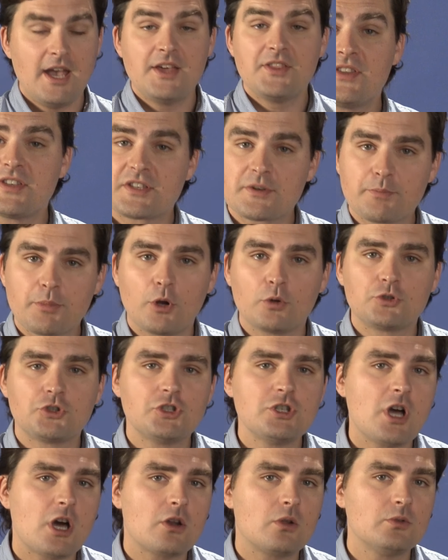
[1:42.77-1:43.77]
This
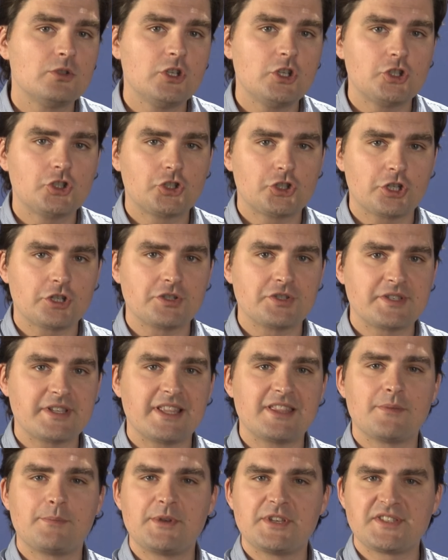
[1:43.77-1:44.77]
approach not only ensures
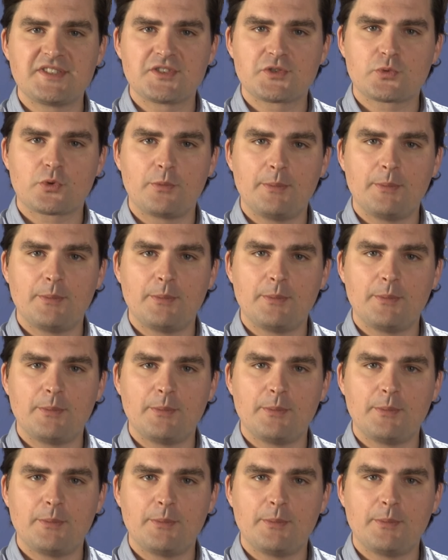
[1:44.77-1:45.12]
that the business